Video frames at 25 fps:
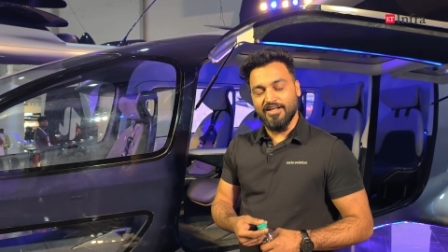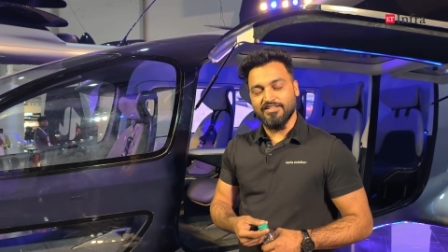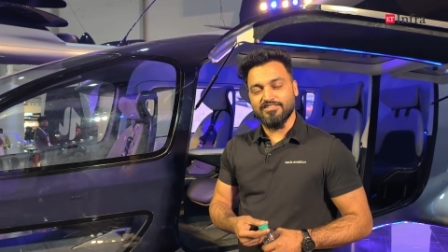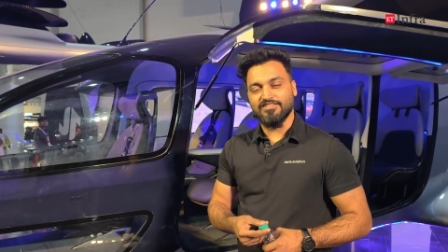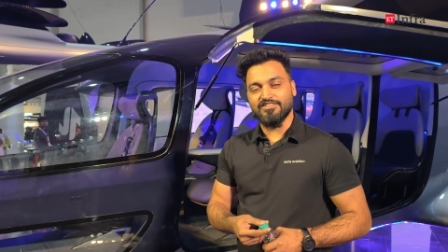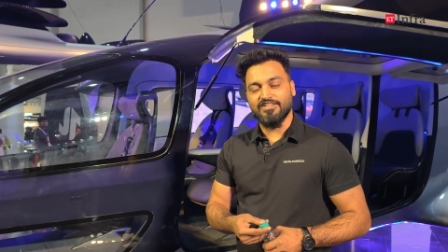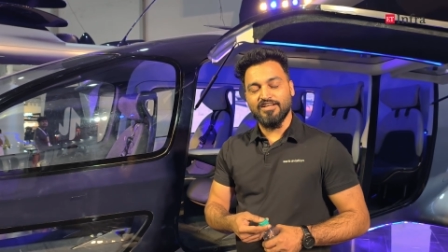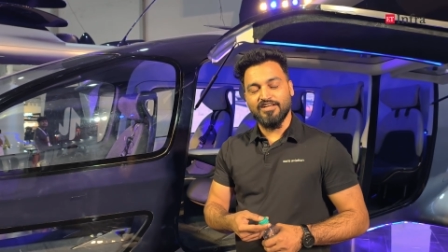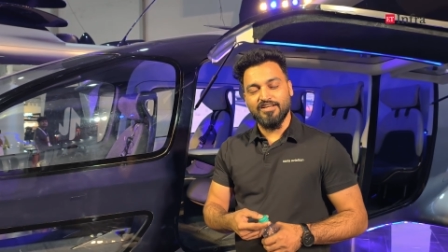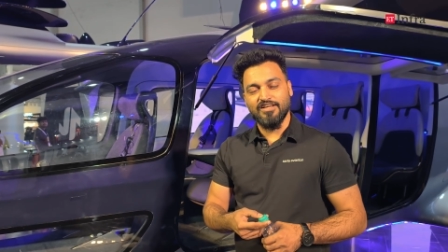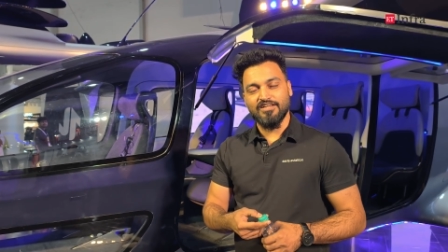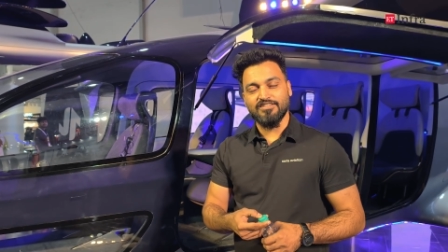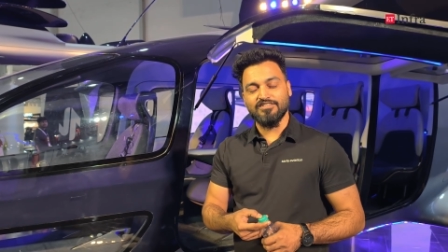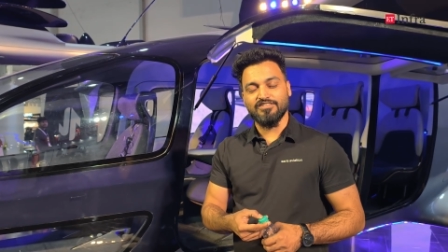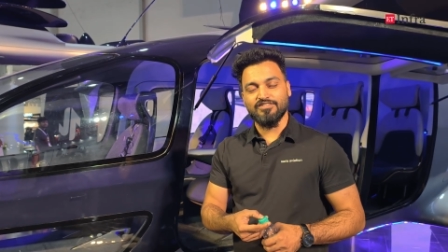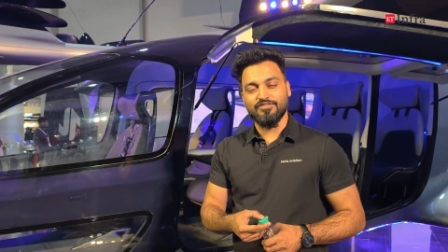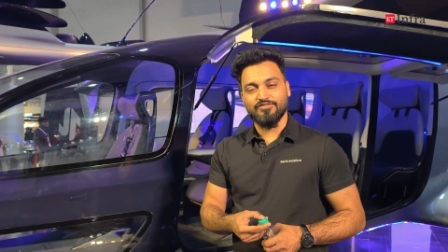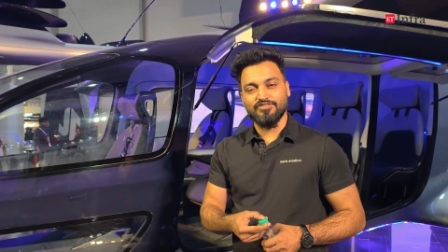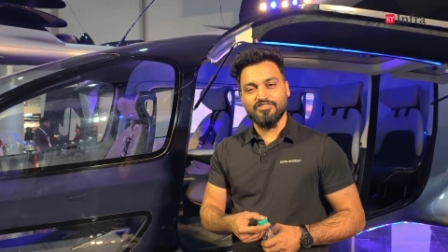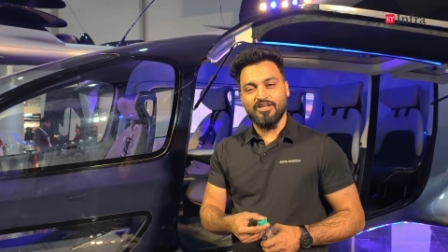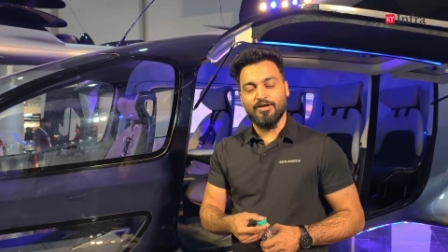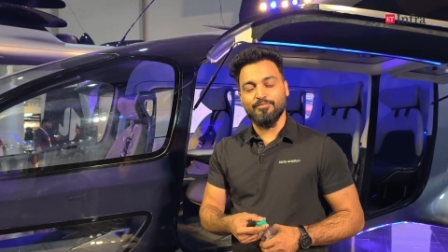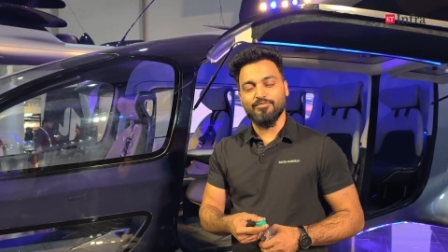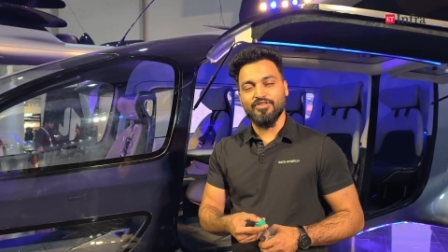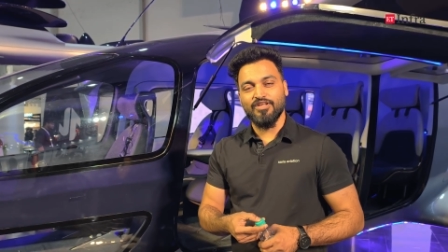testing is
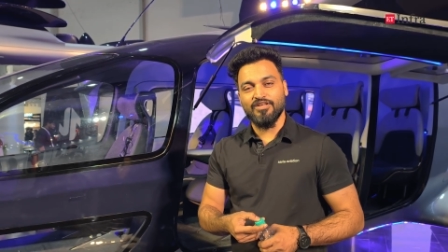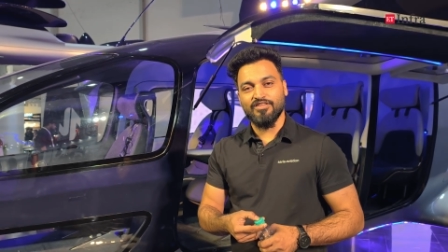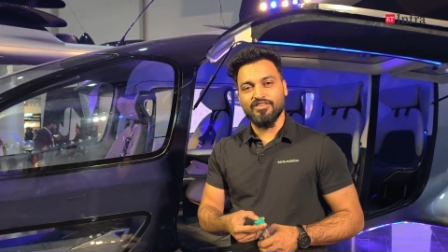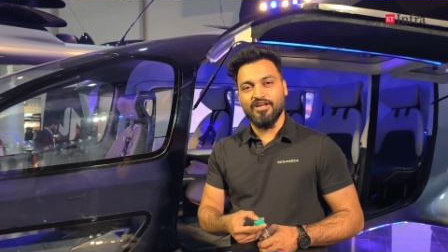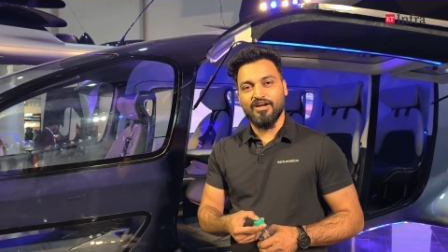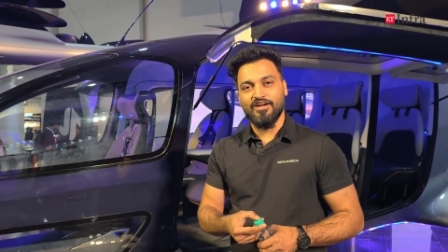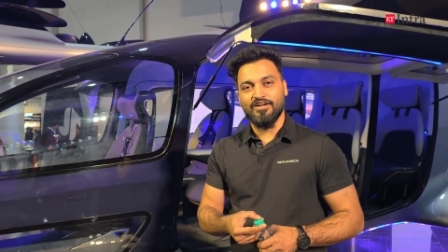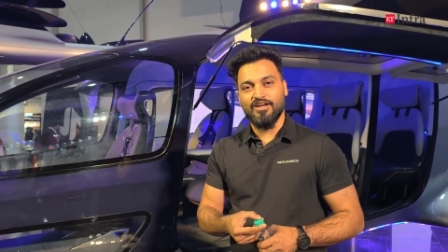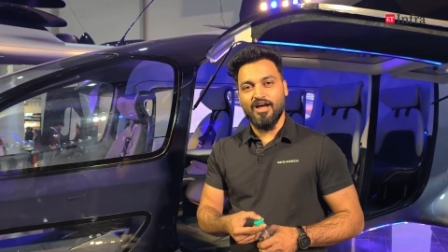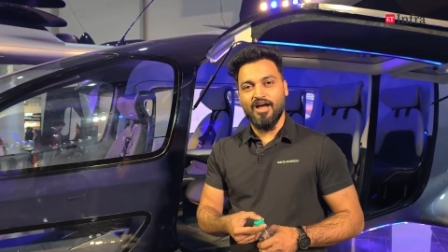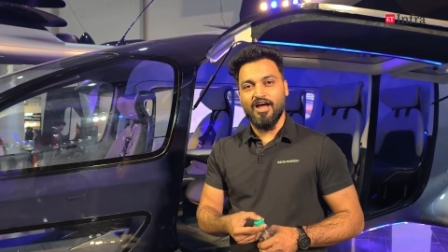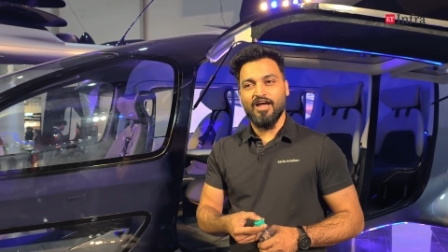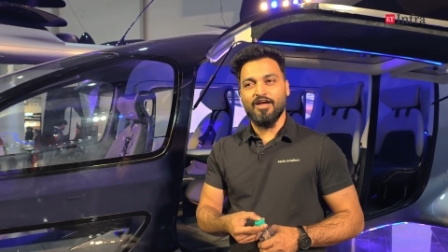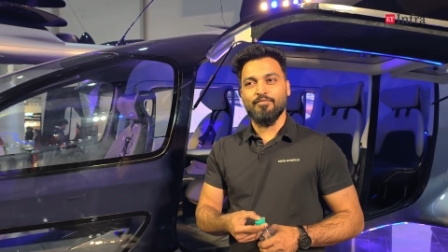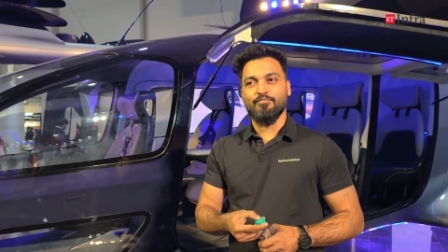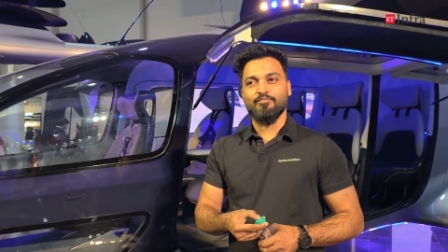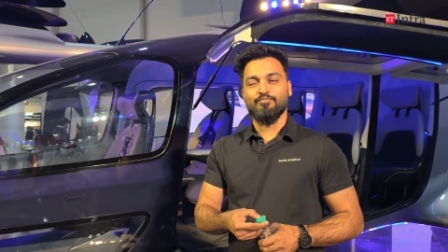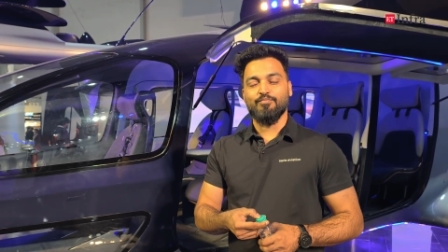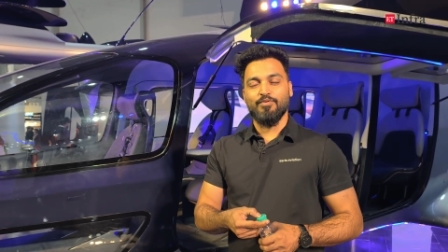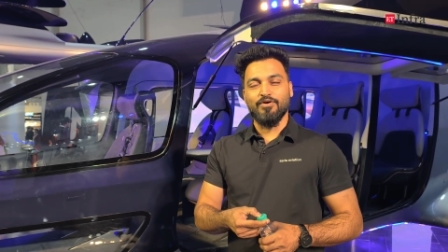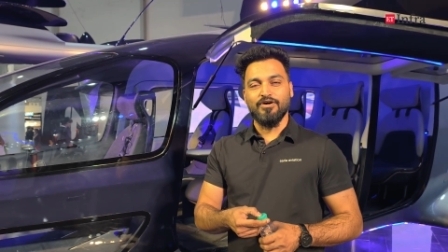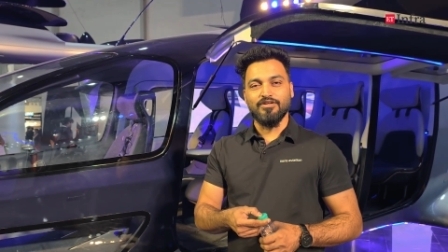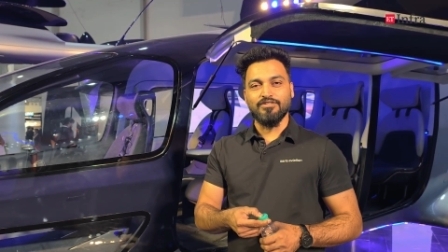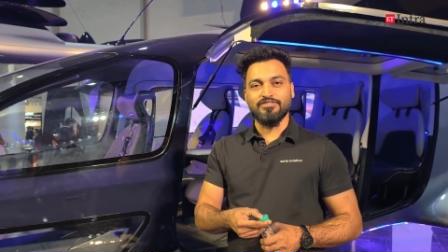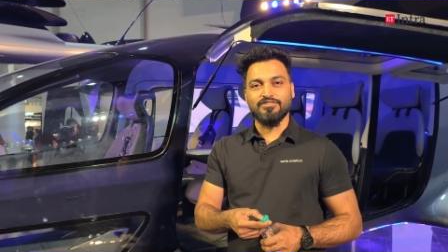something that I
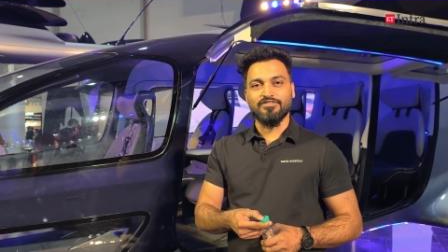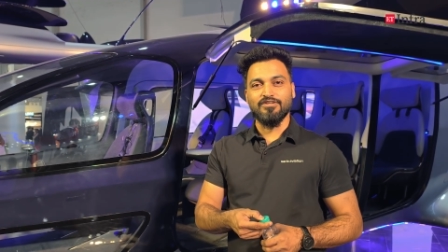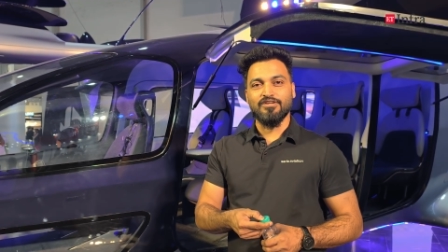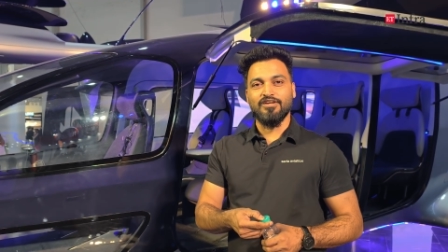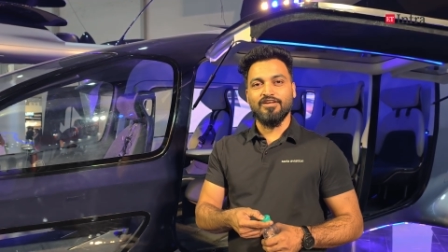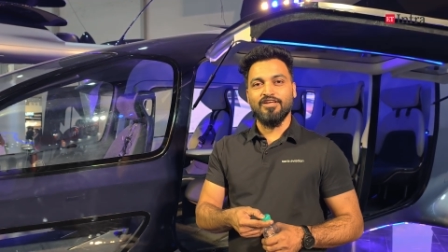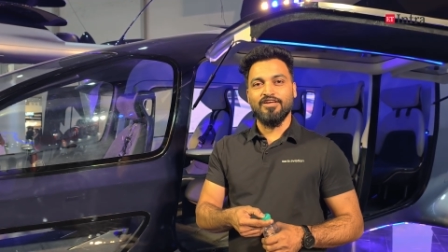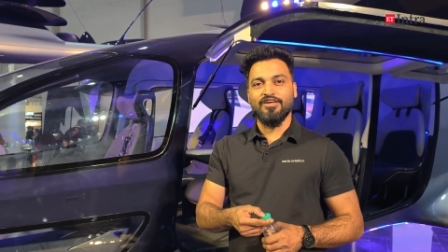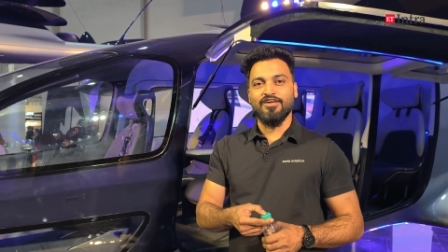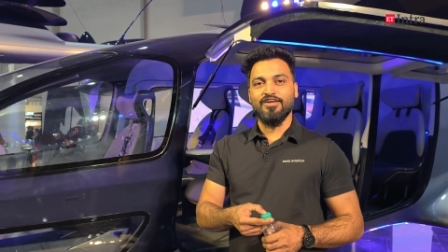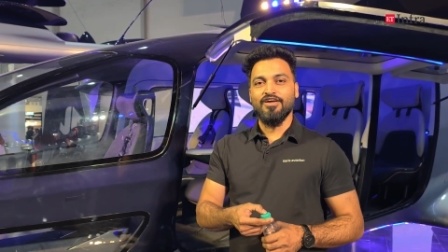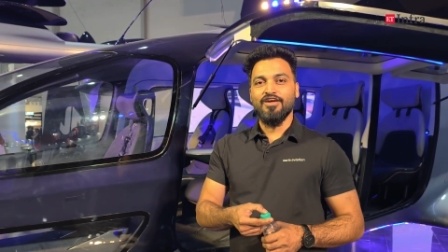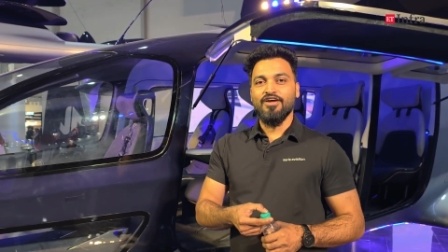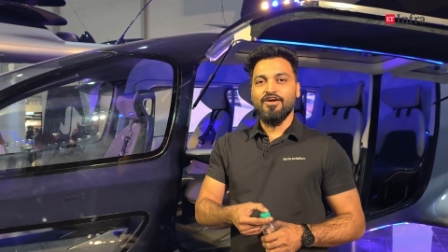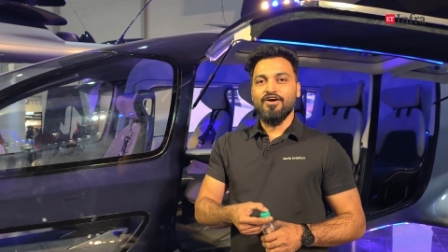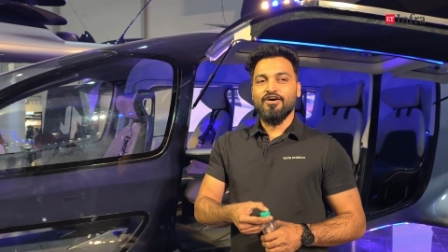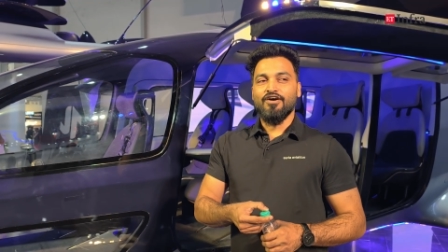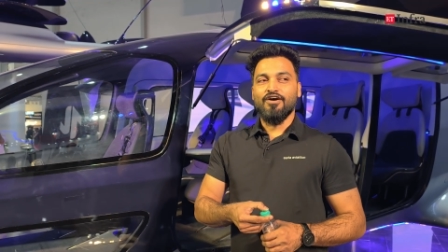am personally